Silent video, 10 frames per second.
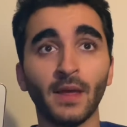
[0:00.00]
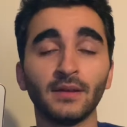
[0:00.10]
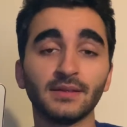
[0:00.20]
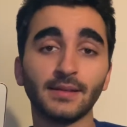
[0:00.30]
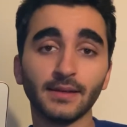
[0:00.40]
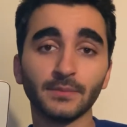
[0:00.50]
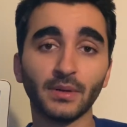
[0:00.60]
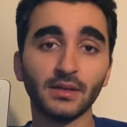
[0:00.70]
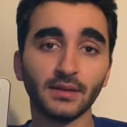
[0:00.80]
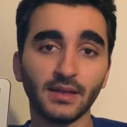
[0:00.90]
The second
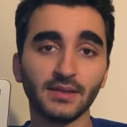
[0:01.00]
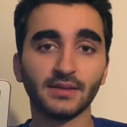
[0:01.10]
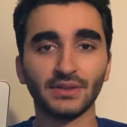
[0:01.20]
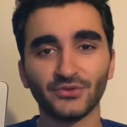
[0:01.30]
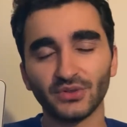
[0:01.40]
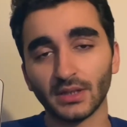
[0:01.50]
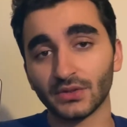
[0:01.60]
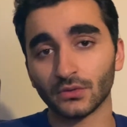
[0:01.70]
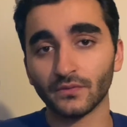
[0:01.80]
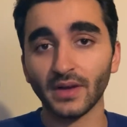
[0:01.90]
part is
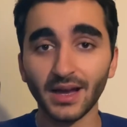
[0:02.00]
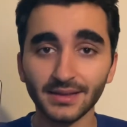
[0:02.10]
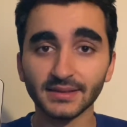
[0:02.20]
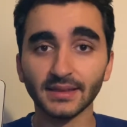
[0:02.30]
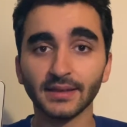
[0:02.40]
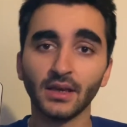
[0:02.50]
introduction of Isaac.